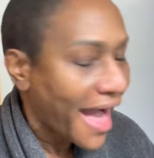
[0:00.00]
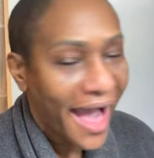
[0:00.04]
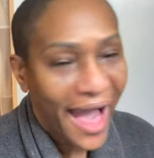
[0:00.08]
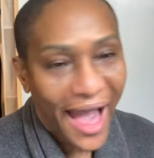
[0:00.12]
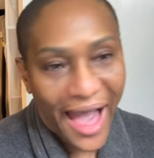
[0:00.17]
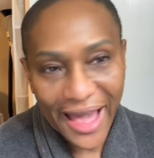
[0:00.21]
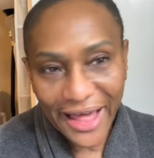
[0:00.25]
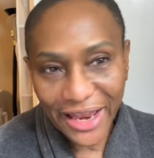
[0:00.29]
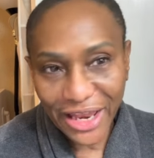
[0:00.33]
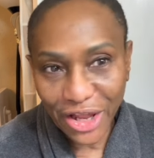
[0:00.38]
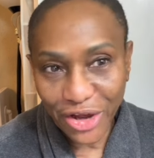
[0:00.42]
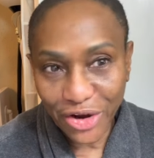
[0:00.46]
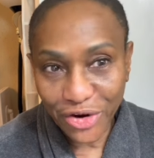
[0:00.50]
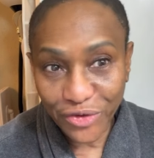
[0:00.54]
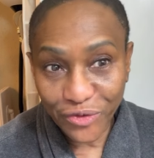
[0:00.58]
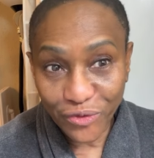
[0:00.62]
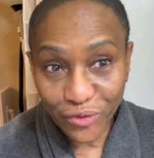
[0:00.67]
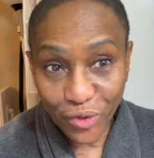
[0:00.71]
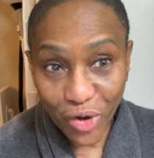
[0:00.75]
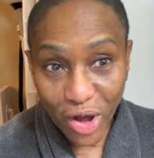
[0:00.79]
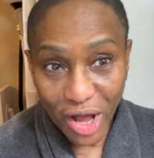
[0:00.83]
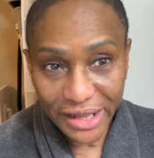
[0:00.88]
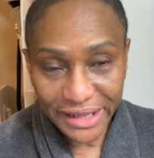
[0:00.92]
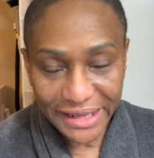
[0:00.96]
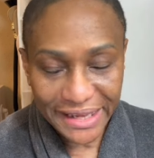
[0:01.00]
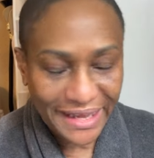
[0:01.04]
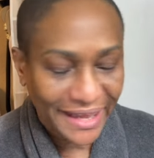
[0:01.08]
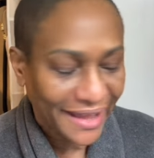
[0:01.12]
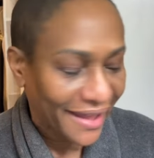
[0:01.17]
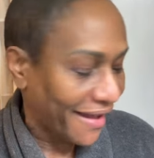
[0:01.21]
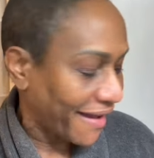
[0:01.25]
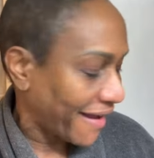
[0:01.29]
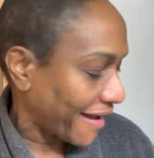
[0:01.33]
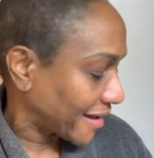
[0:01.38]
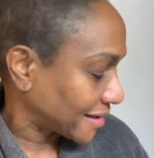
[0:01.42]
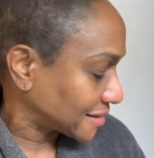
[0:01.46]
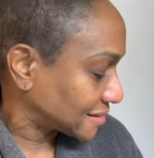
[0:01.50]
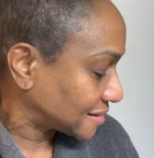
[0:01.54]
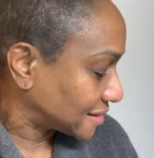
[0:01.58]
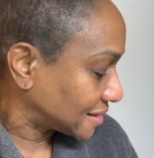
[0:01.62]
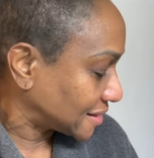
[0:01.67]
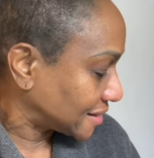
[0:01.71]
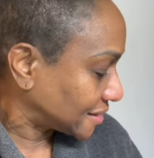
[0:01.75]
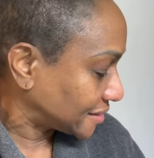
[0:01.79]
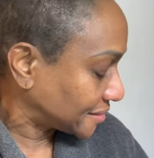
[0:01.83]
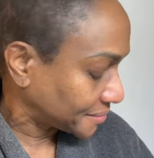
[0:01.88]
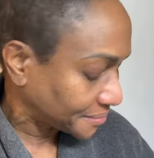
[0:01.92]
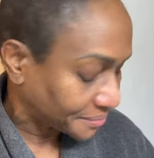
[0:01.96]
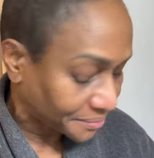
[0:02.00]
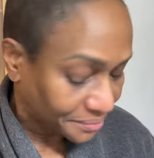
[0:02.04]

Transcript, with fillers: hyaluronic acid